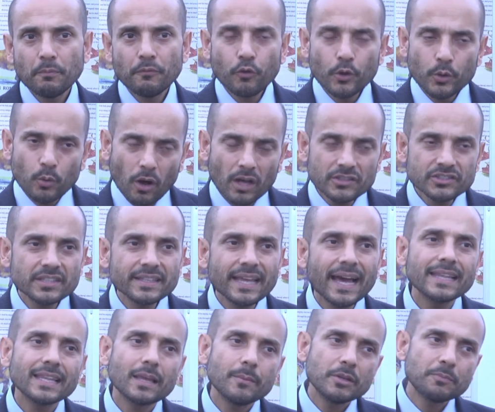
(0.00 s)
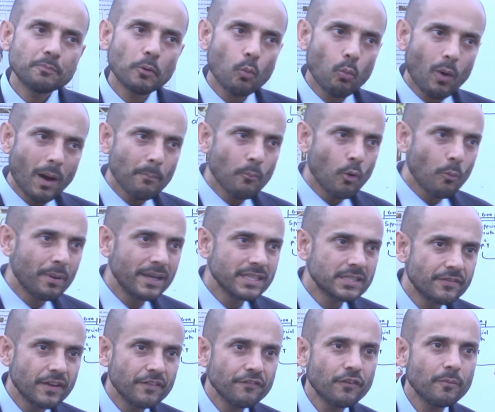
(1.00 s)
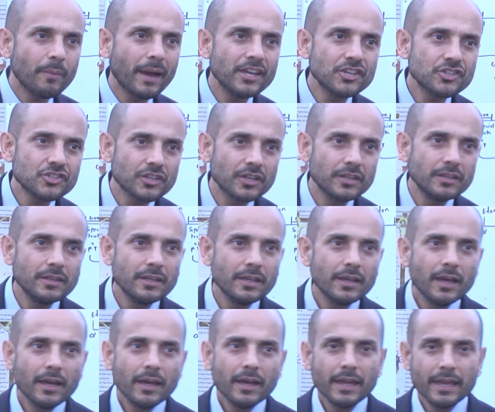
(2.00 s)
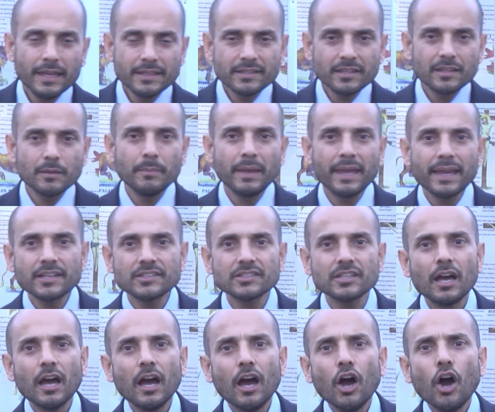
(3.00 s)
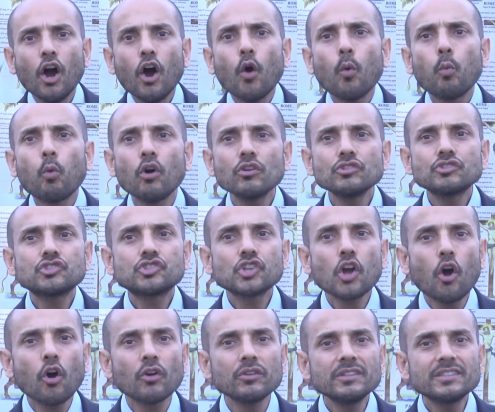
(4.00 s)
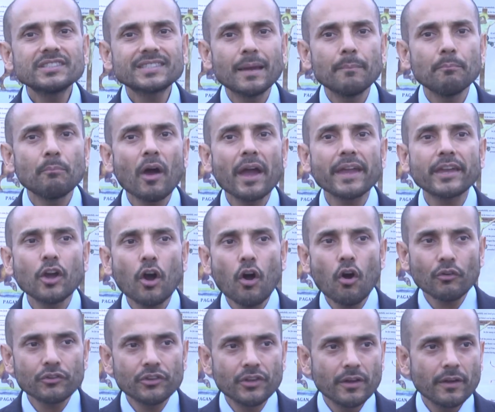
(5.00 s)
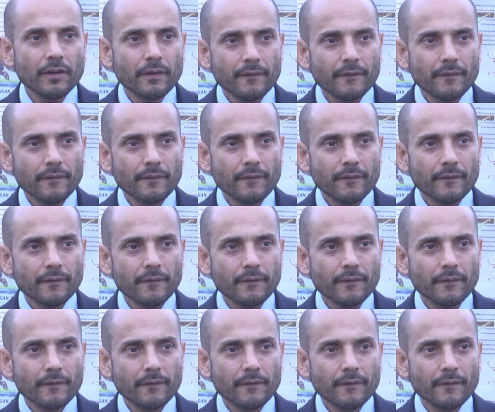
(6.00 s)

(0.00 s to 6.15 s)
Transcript: Before you answer that, let me put one more piece of information into the mix. Was John sent by God?